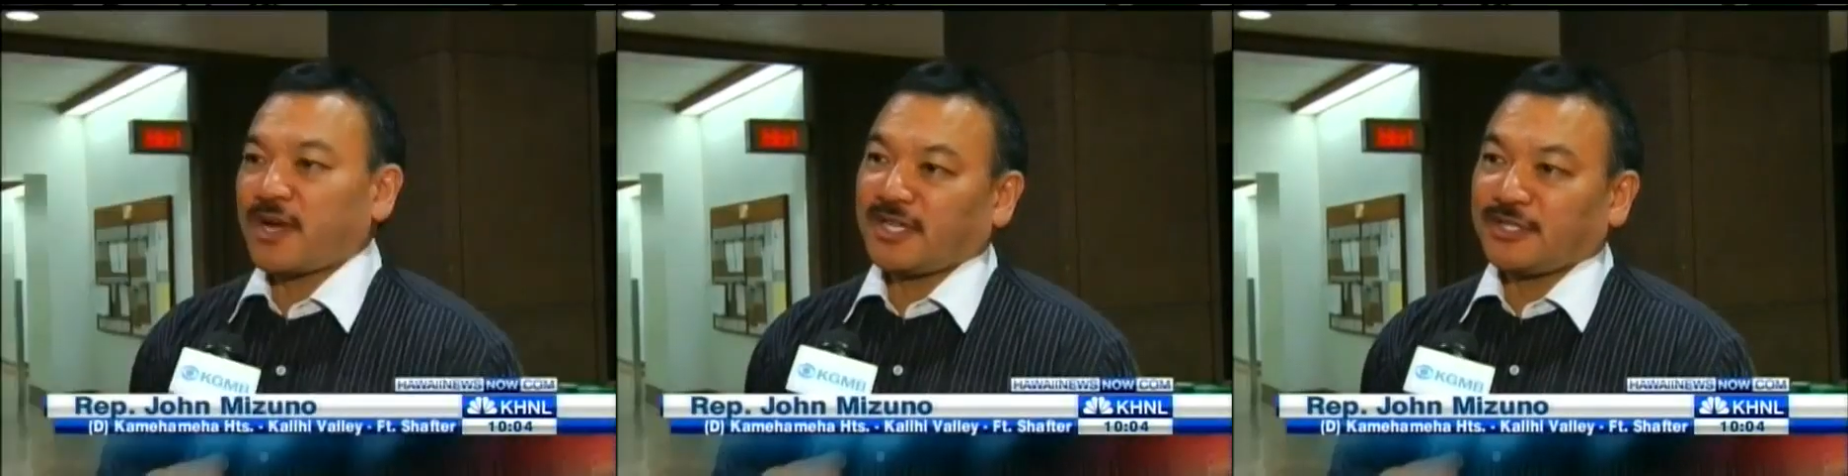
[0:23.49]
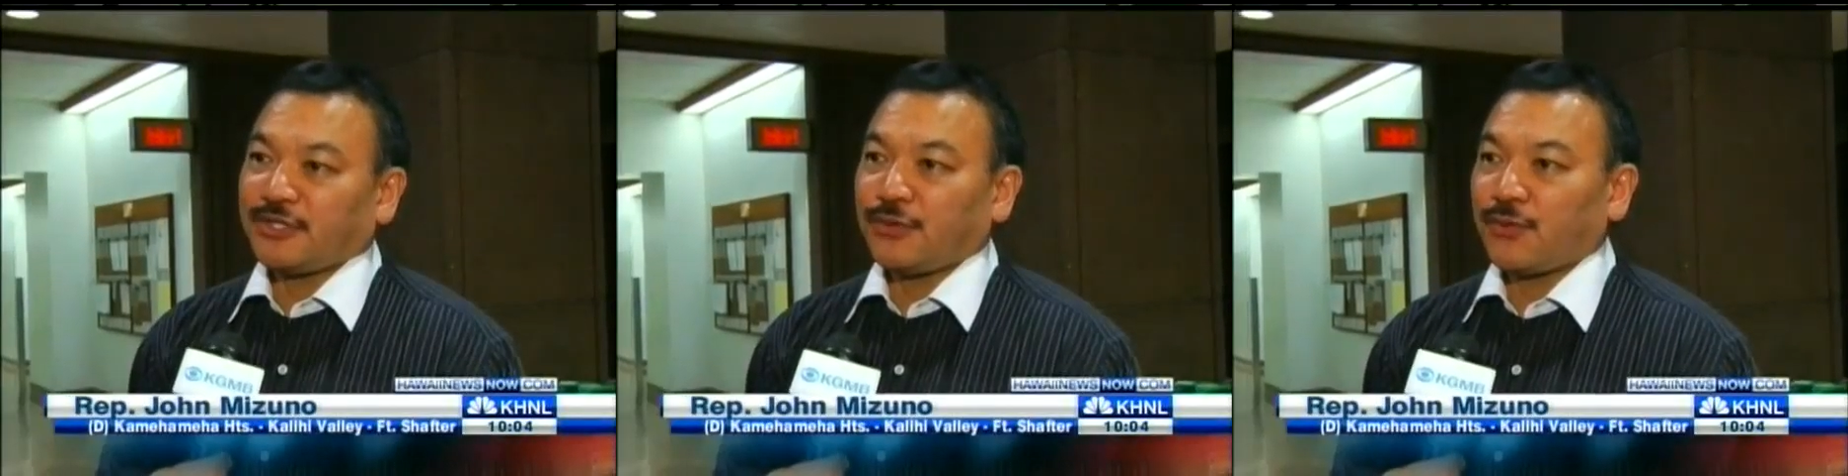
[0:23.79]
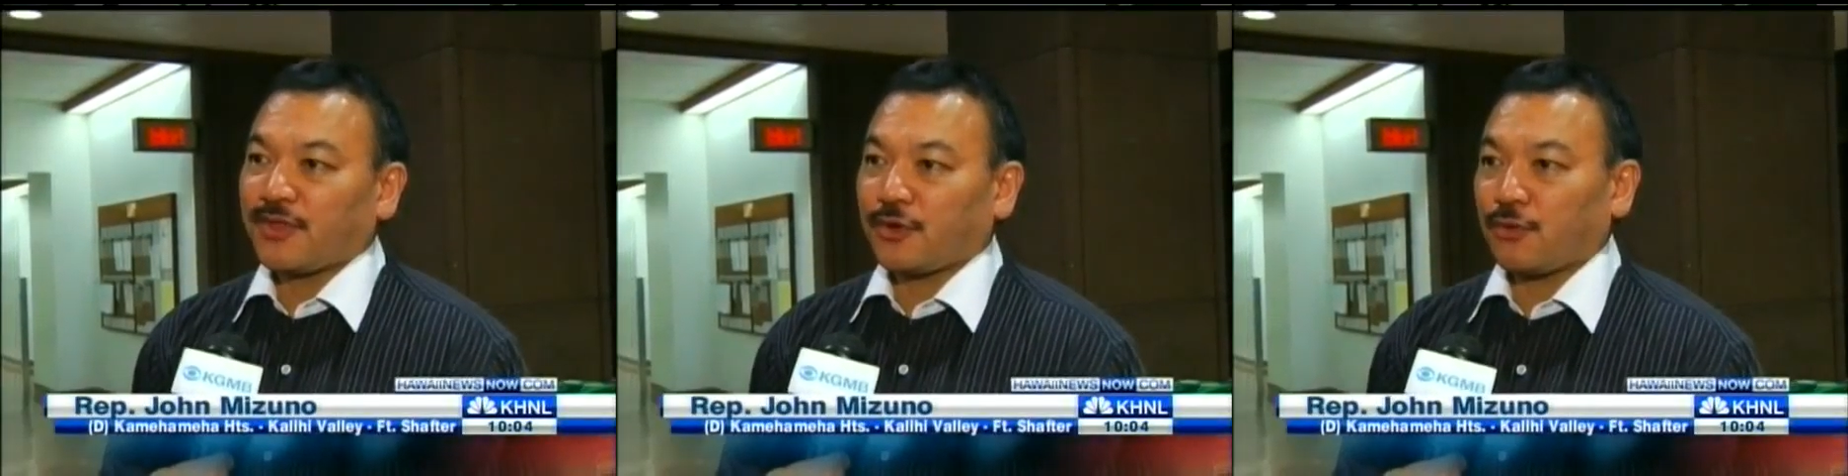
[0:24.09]
wanted to do
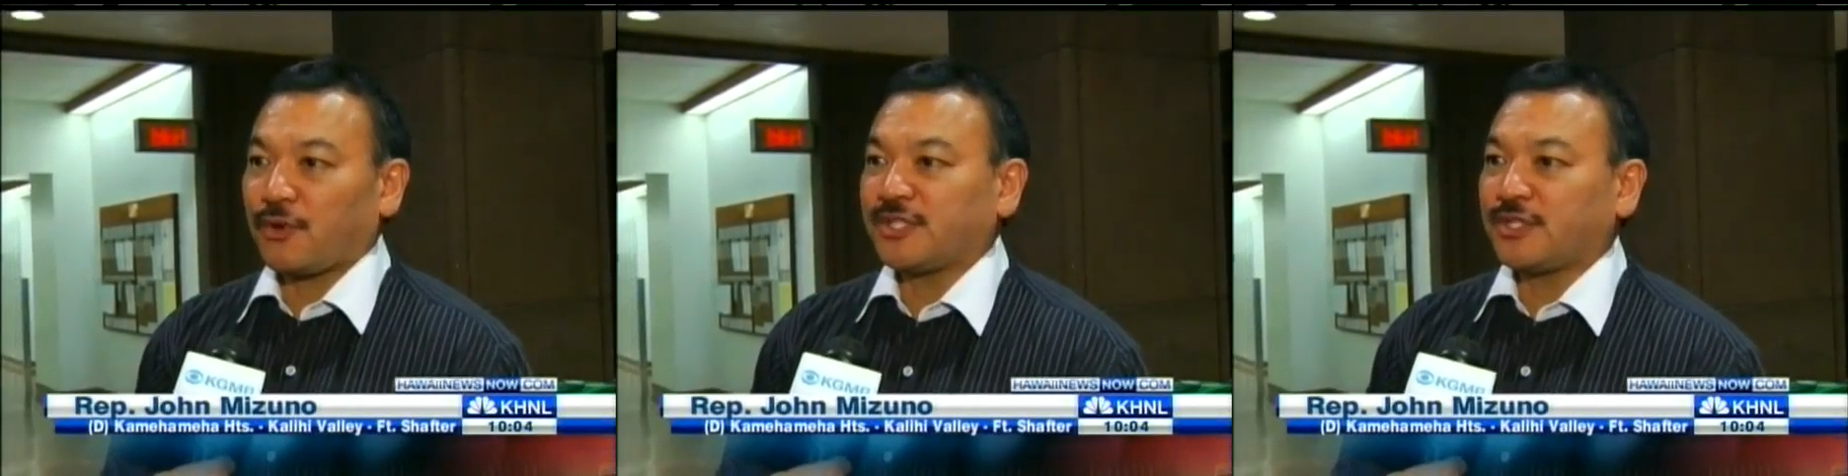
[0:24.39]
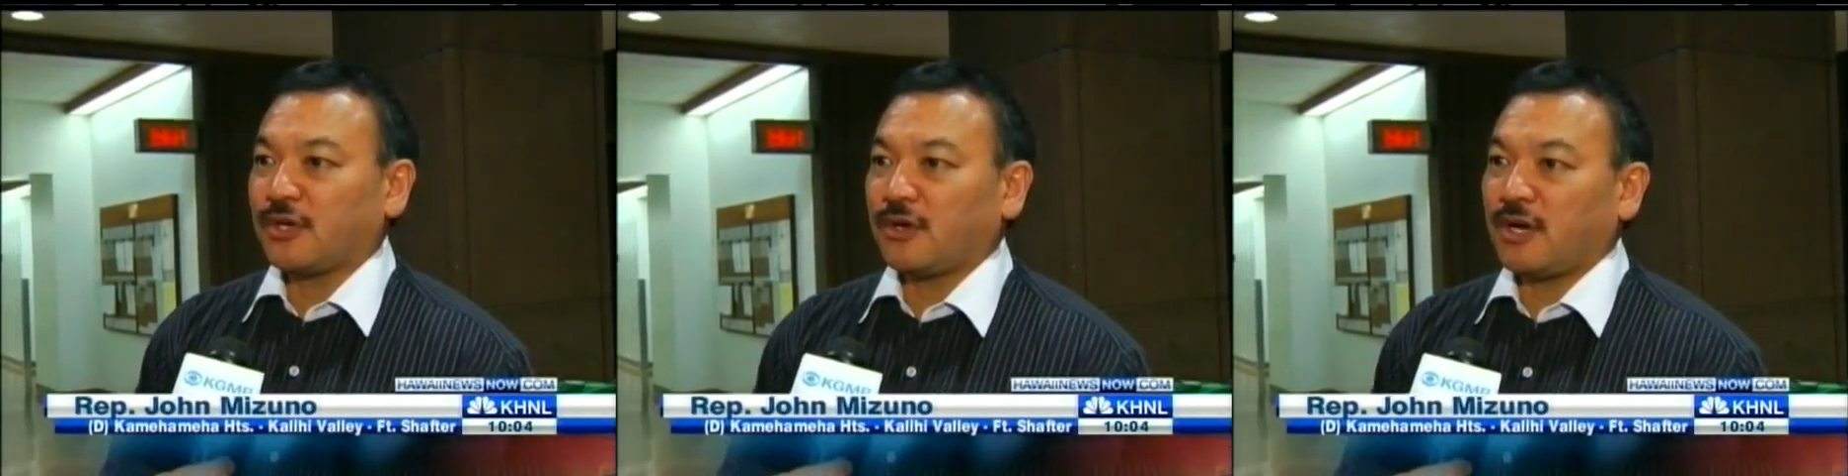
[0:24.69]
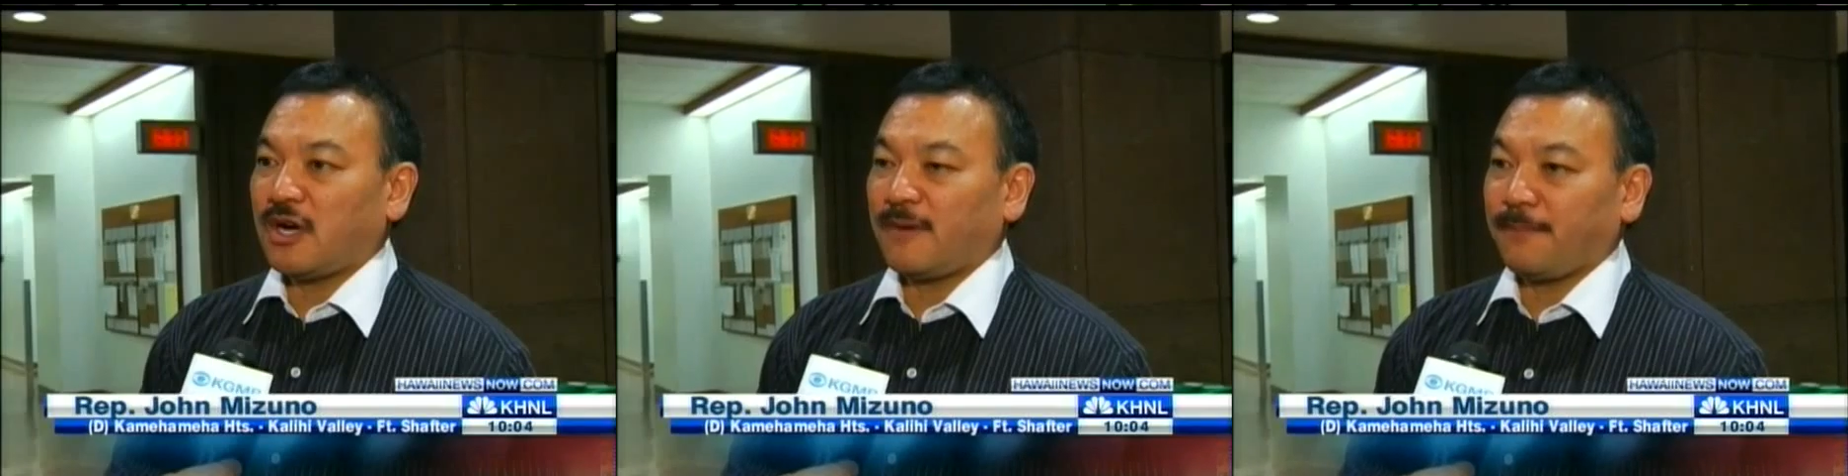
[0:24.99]
with their
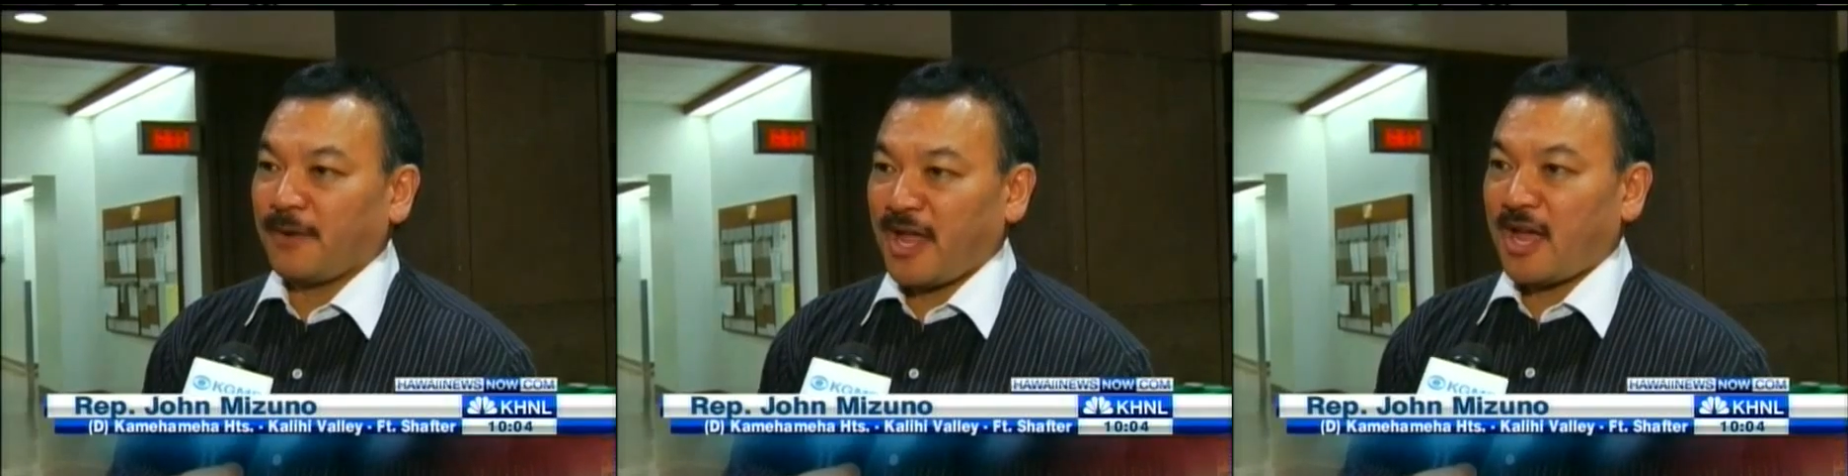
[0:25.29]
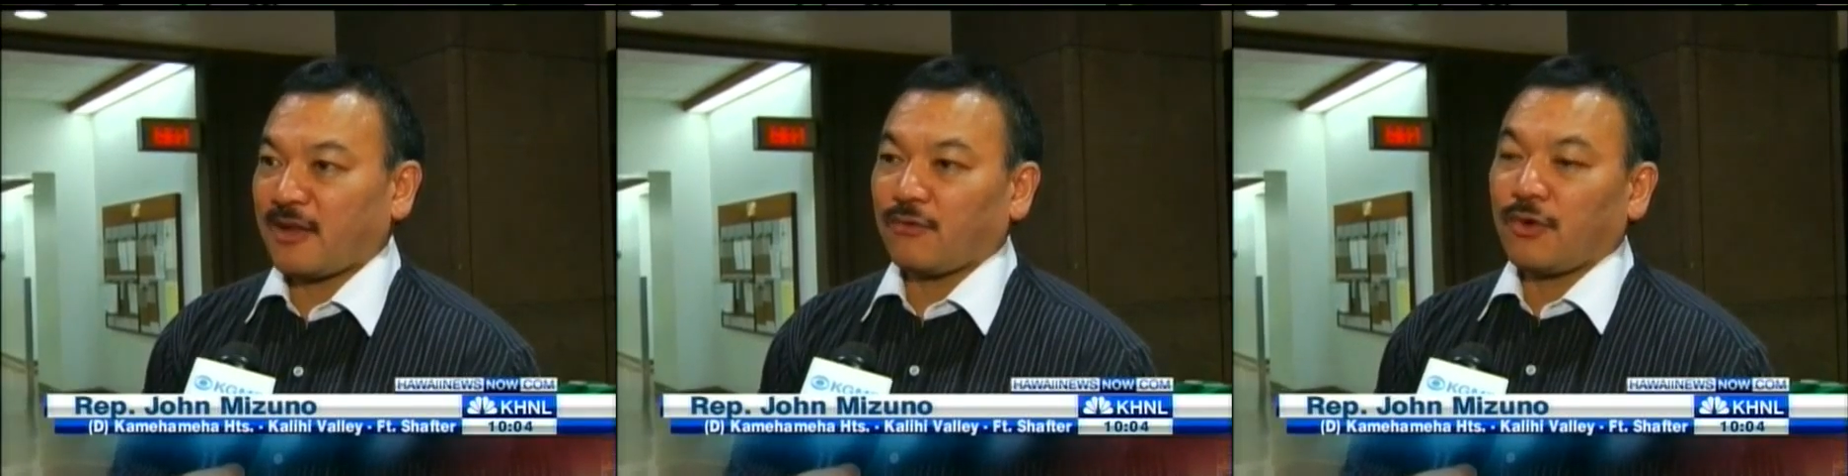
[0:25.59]
original plan,